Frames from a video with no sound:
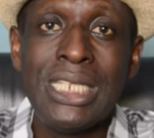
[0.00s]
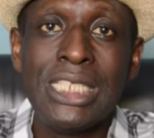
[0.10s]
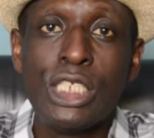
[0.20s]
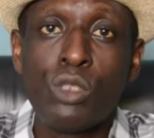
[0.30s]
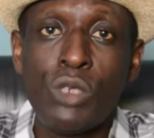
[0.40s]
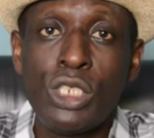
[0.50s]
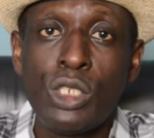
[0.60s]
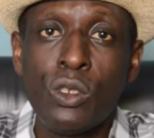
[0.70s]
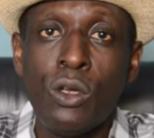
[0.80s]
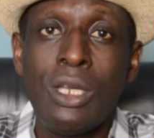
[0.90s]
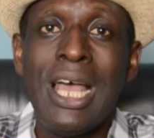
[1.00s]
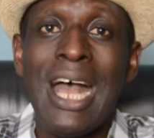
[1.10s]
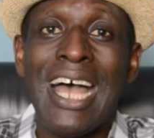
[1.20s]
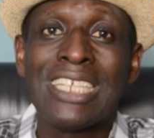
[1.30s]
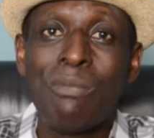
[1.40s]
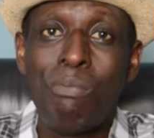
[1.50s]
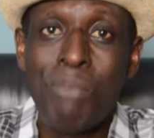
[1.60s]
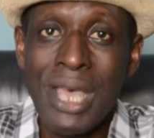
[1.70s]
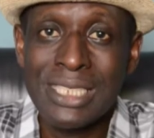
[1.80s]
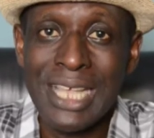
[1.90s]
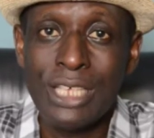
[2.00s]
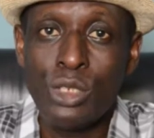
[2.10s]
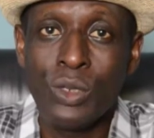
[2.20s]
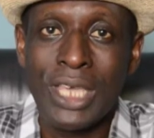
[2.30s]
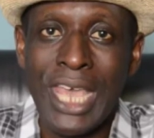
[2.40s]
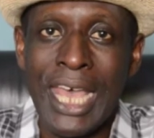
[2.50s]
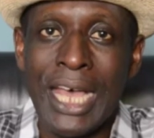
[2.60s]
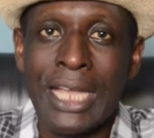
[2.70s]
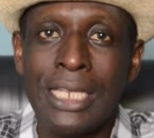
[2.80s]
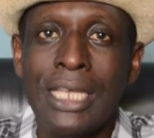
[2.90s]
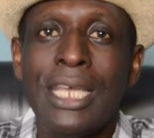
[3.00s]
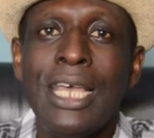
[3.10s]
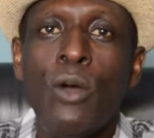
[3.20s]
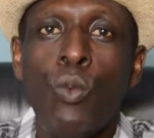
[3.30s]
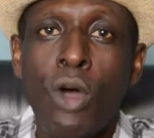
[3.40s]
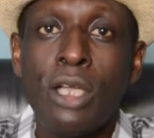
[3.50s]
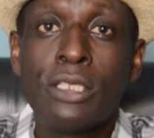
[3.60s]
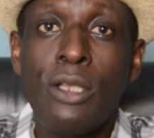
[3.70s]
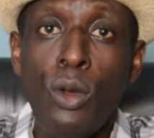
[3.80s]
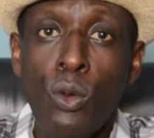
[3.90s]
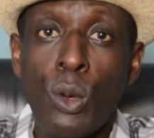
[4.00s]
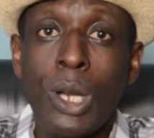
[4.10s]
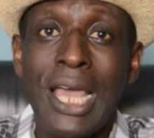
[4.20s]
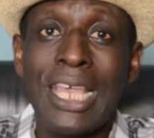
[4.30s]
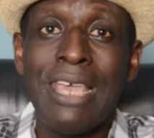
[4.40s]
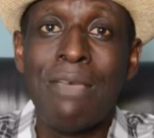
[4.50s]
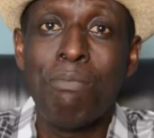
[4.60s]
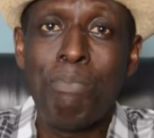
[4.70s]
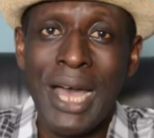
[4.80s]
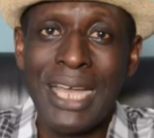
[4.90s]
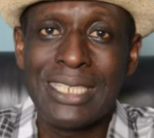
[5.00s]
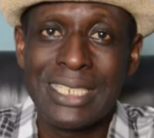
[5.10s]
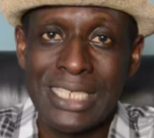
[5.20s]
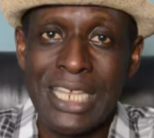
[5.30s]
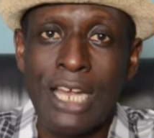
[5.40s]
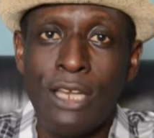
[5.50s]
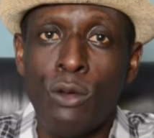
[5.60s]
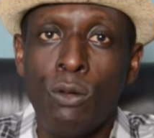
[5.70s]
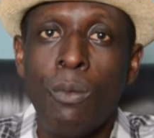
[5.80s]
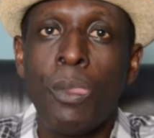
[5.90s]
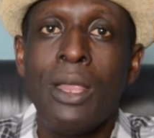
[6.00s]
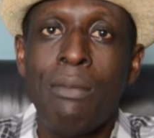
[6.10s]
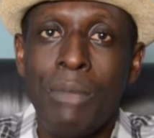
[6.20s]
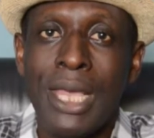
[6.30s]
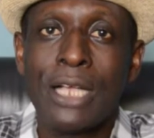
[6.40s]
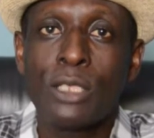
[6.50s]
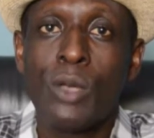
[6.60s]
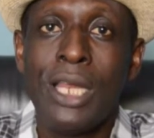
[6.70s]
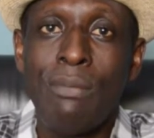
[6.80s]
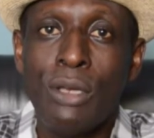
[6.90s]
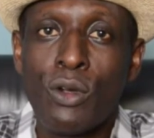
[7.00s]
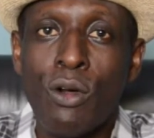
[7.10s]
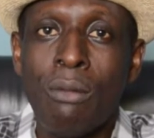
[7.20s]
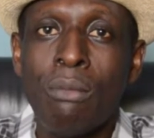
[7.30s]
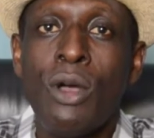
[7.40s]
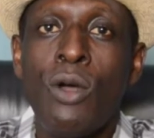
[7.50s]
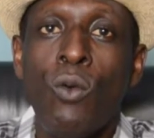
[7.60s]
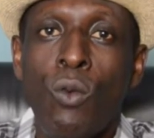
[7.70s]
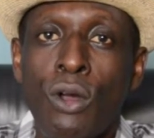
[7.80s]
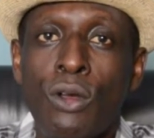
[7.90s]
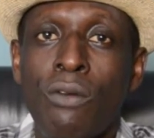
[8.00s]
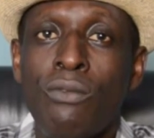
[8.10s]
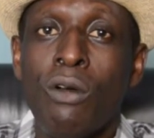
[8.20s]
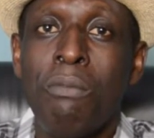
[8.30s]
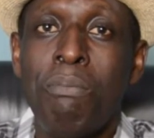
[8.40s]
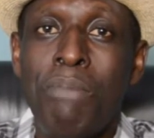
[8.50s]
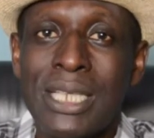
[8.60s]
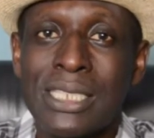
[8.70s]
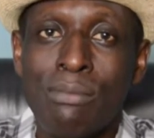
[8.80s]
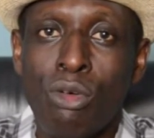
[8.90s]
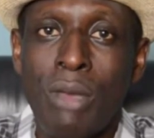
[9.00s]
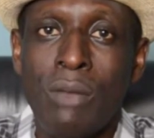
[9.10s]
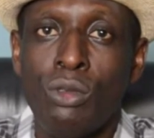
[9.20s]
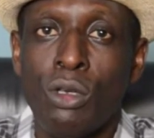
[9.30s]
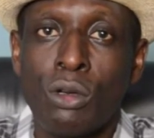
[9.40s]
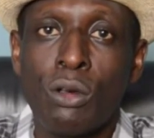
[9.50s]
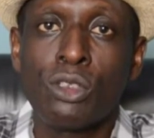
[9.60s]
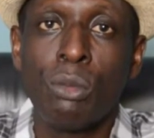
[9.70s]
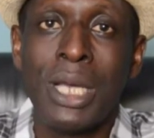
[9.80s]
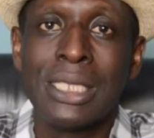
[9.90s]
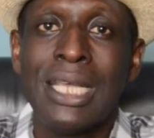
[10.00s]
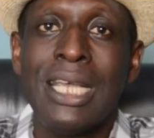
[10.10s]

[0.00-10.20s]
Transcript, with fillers: the situation as best as you can, what looked like a bad scenario may actually become one of your best moments with your customers